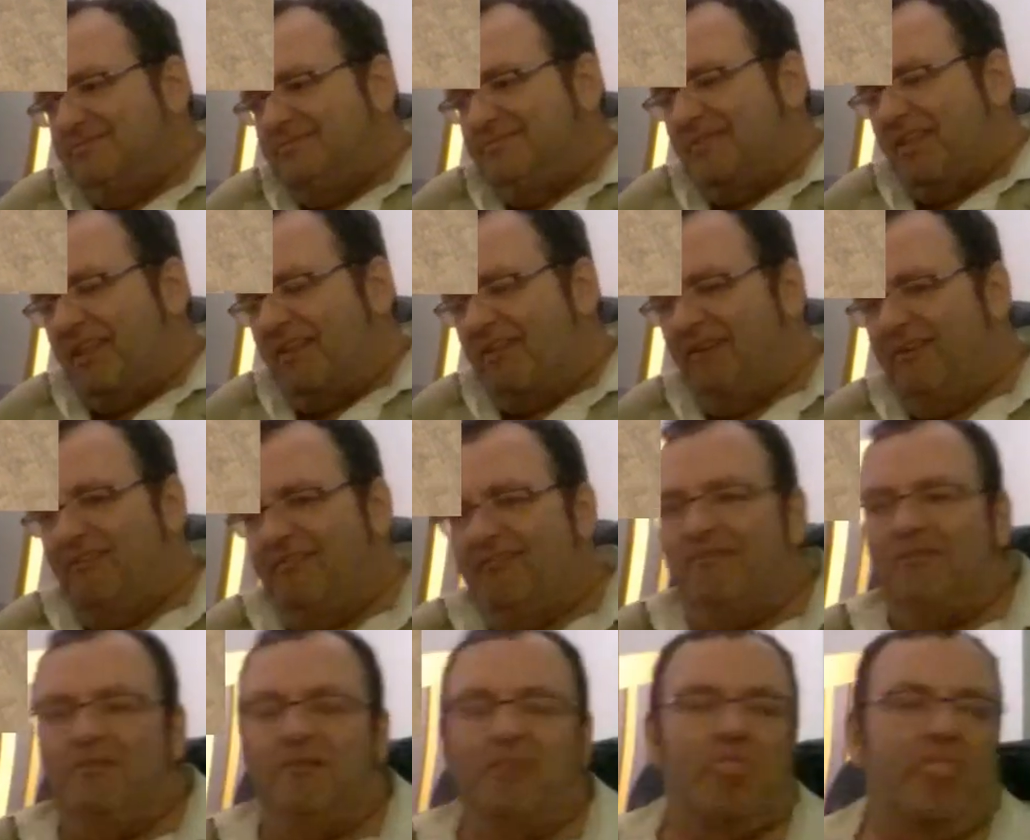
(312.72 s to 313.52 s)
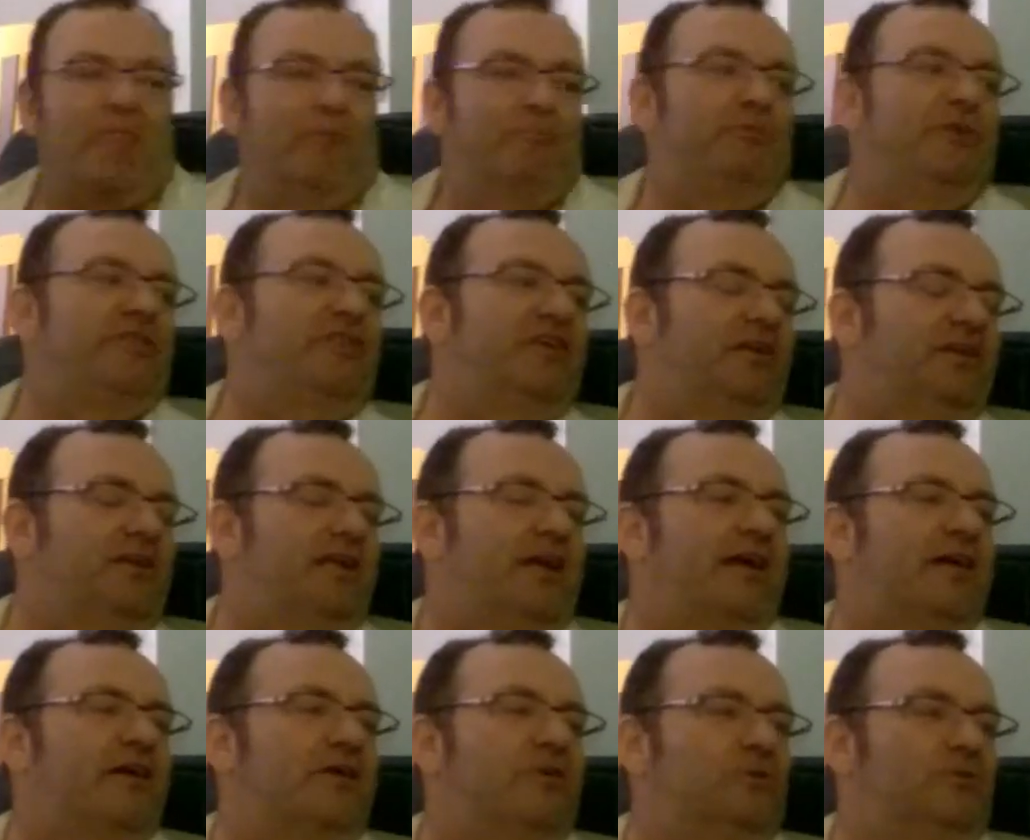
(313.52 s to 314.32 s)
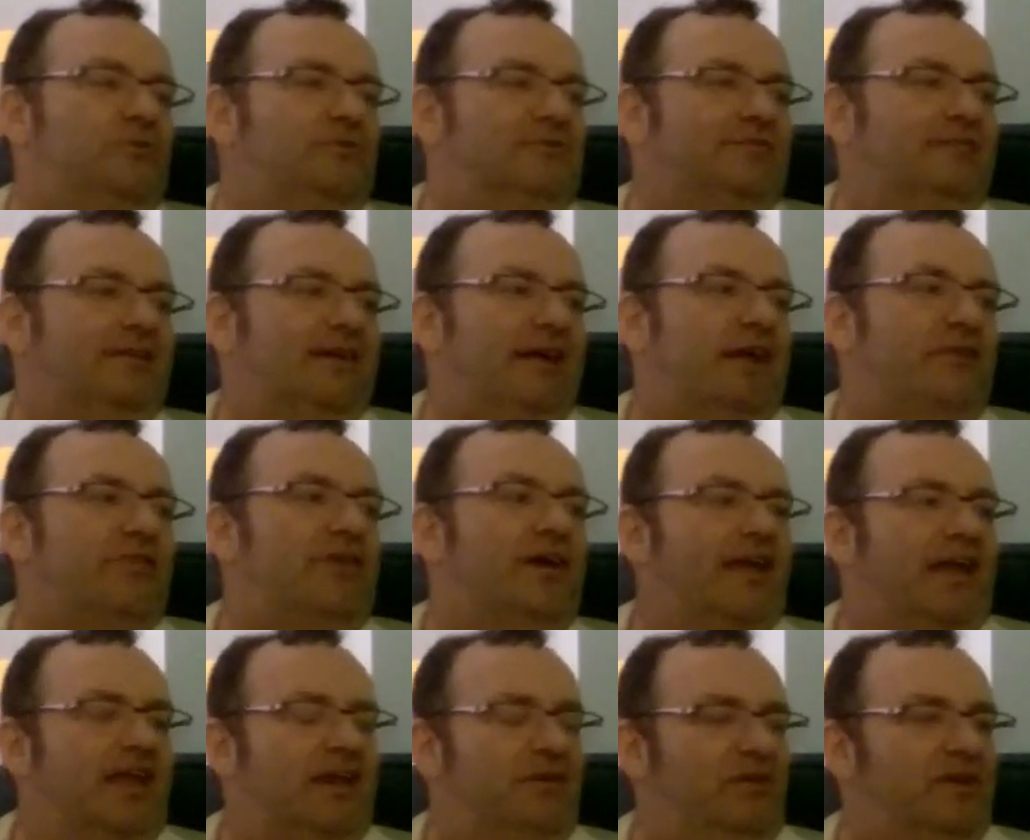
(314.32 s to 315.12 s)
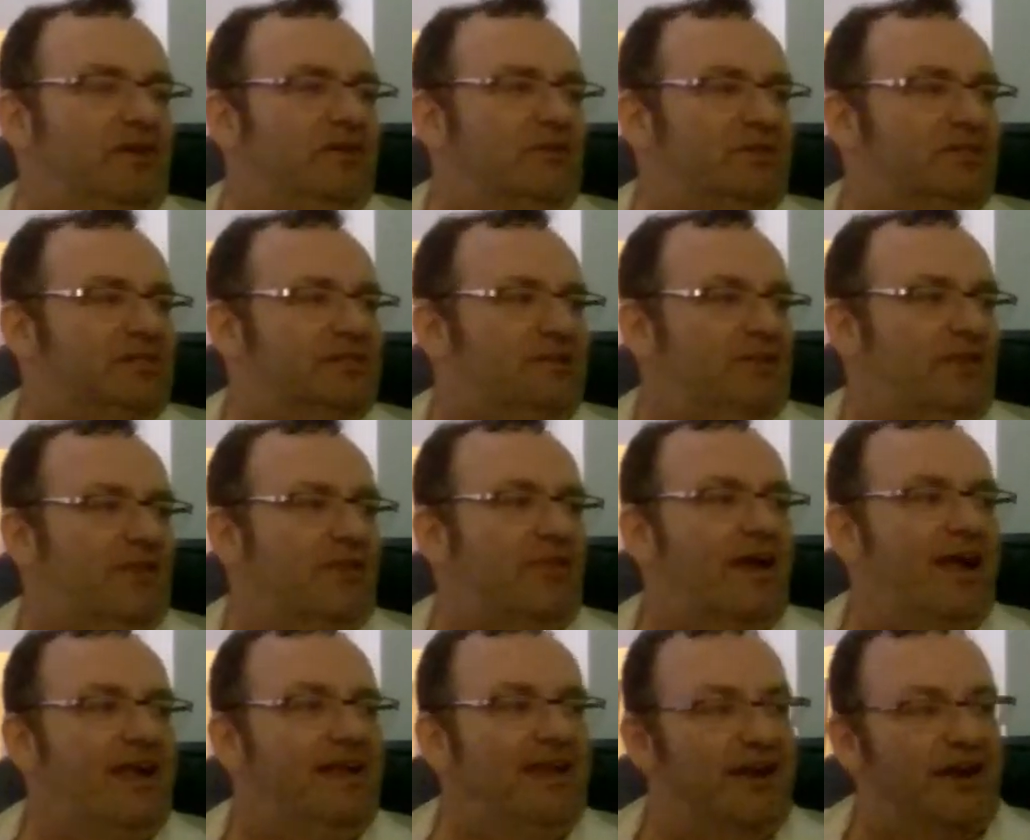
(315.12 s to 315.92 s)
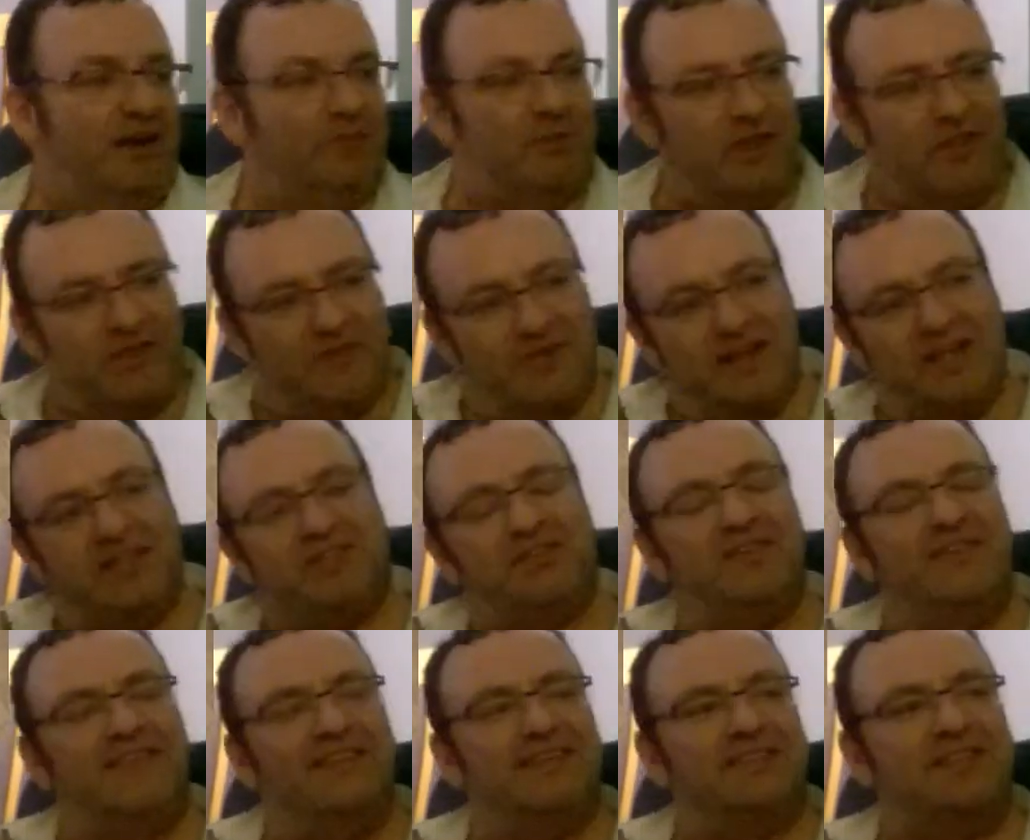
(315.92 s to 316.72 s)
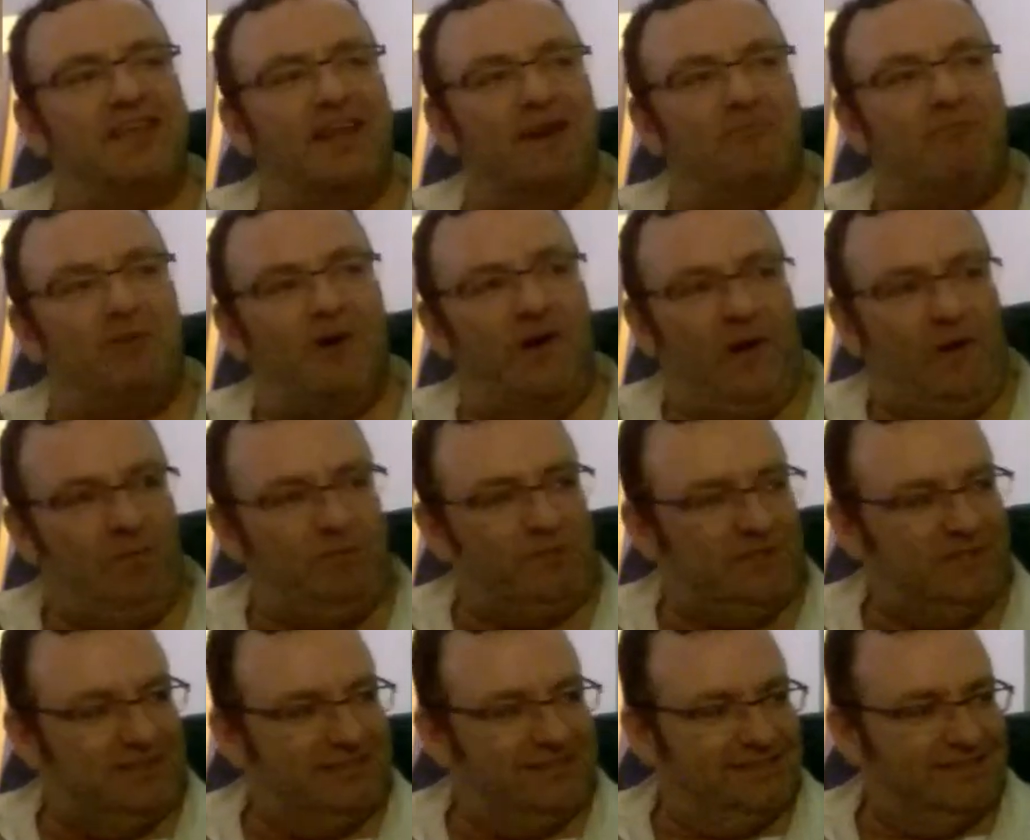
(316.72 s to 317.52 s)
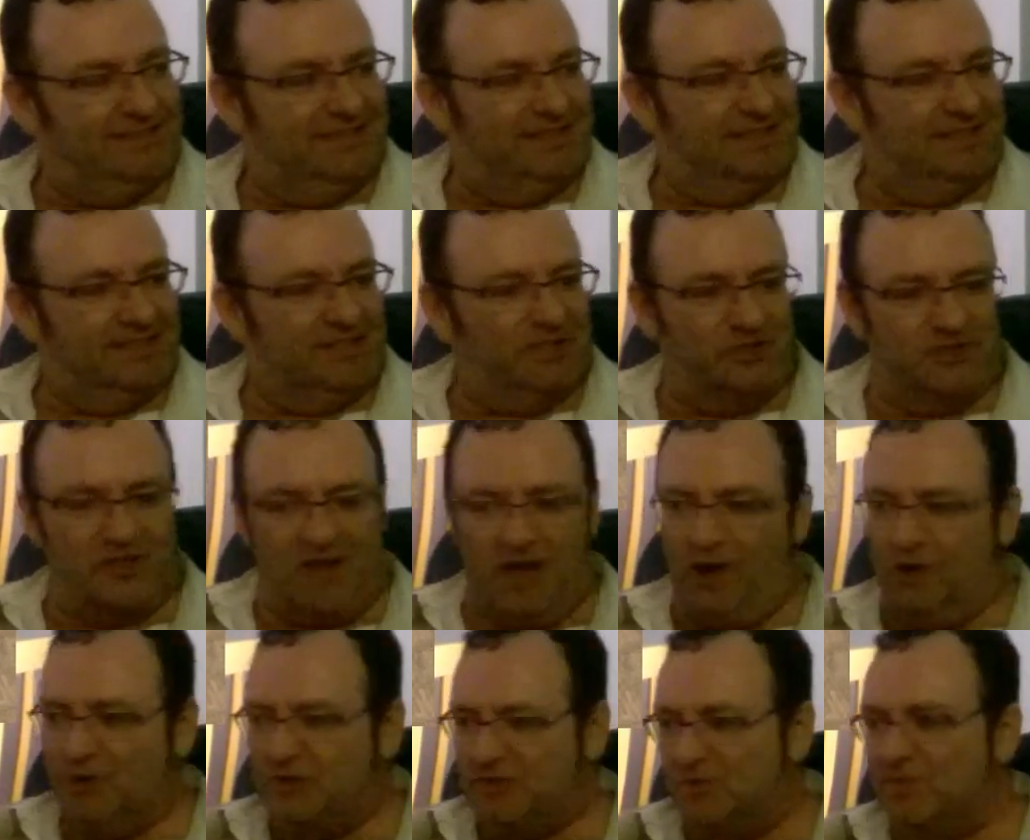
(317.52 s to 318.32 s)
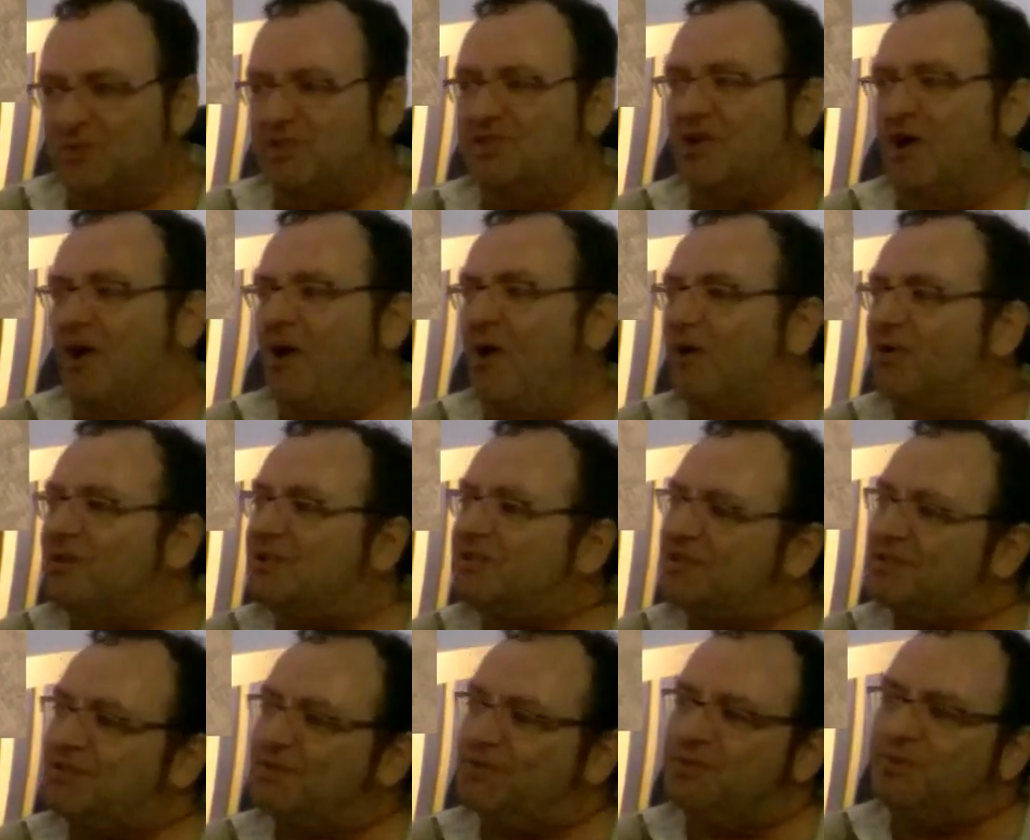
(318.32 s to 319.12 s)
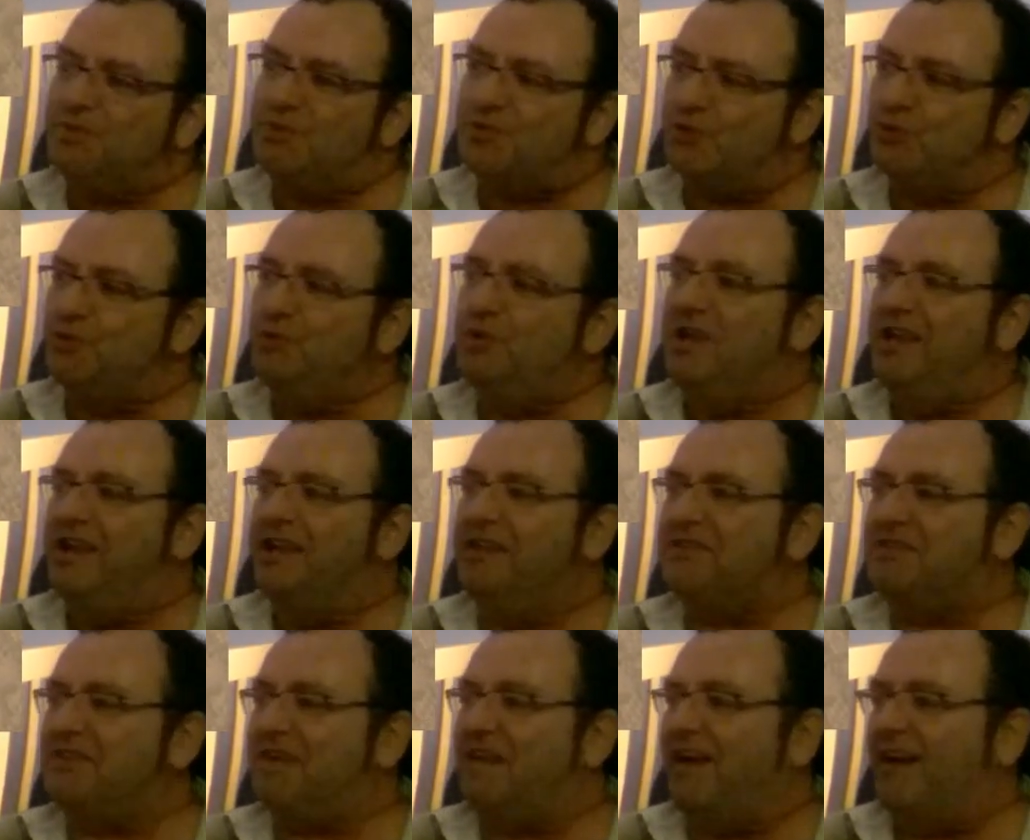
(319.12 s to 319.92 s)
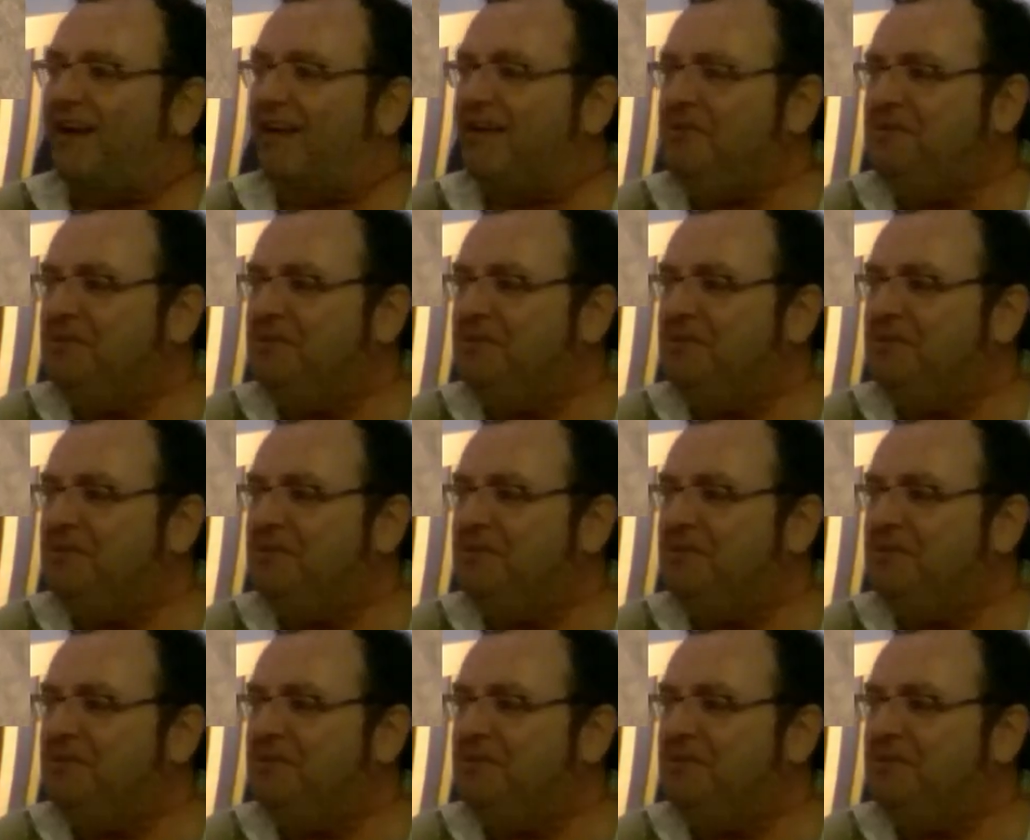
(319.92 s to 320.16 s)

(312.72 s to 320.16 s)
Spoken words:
Are they going to be the next thing that's going to pop? Because the Hulks were dogs 2 years ago.